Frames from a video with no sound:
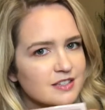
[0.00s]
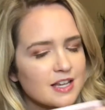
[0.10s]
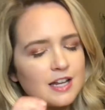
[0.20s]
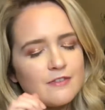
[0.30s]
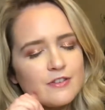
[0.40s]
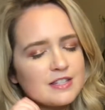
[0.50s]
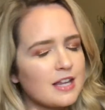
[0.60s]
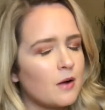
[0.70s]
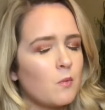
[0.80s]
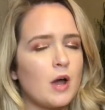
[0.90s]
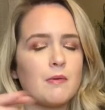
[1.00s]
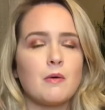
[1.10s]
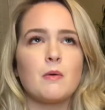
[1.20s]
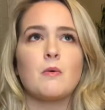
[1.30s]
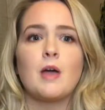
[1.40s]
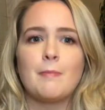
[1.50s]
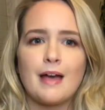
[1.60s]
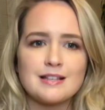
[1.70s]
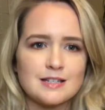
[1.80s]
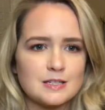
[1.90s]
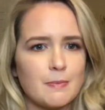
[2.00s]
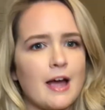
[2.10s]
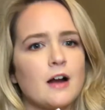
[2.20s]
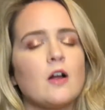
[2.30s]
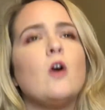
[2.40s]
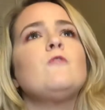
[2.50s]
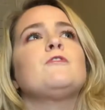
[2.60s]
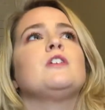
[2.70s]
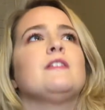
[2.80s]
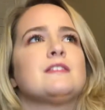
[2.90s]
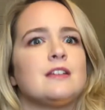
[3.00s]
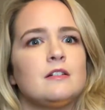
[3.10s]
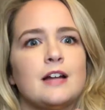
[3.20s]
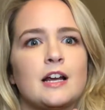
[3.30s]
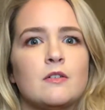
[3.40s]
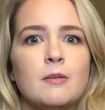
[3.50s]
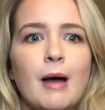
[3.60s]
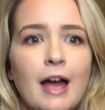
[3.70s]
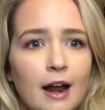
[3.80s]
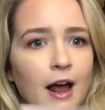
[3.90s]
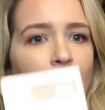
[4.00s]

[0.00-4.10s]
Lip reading: And if it's like way past expired, hopefully they sell it and I can rebuy it.